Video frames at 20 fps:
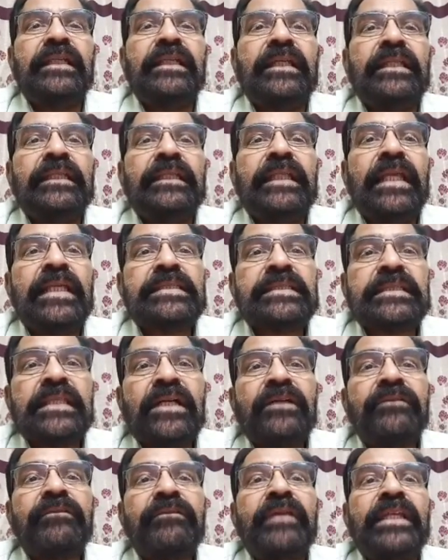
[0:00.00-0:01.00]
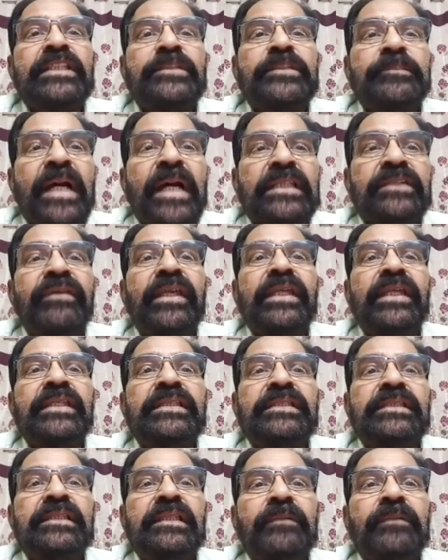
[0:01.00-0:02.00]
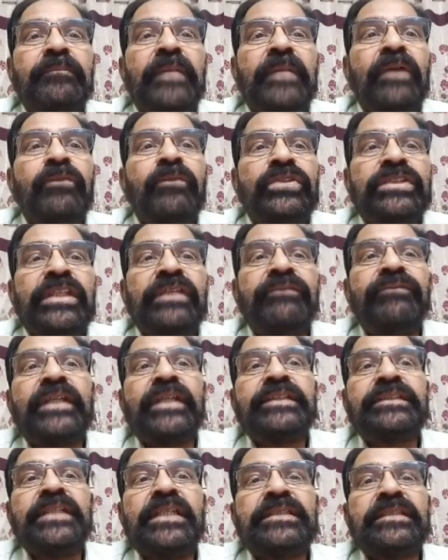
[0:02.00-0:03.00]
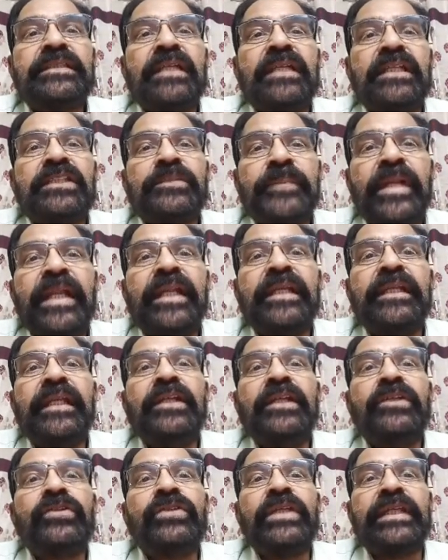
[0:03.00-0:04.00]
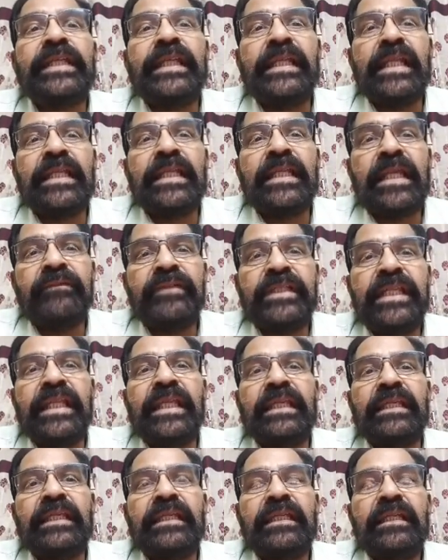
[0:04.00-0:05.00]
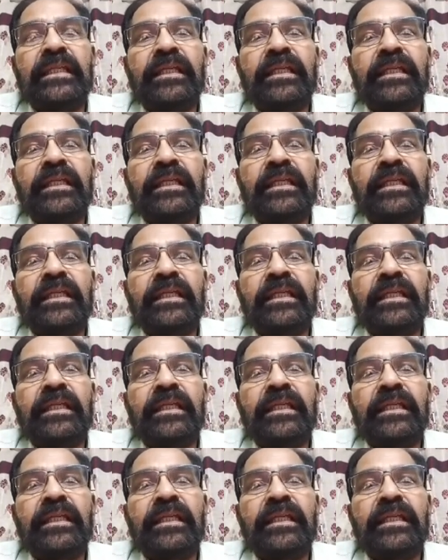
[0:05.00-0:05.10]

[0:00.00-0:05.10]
they serve as pathways by which infections are spread into the cranial cavity.